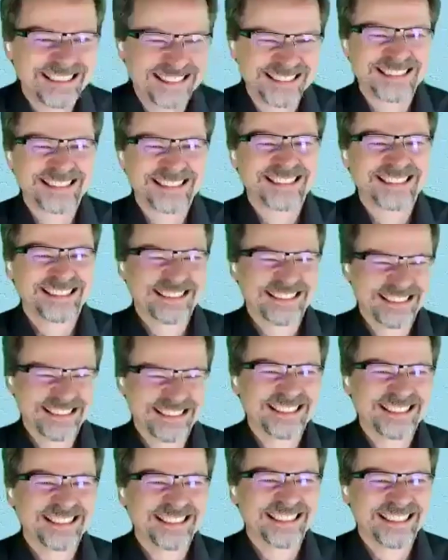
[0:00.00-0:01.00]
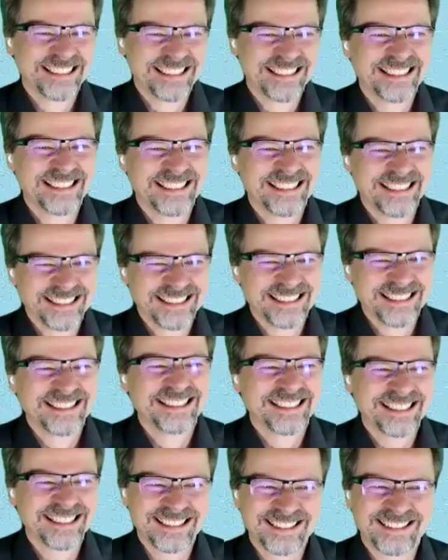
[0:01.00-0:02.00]
like Game of Thrones, but the
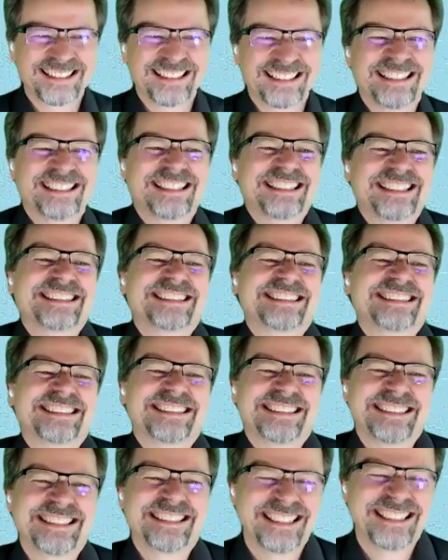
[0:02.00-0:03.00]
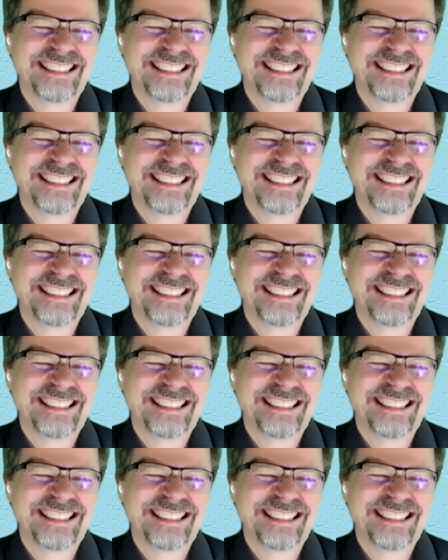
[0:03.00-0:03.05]
MBSE version, isn't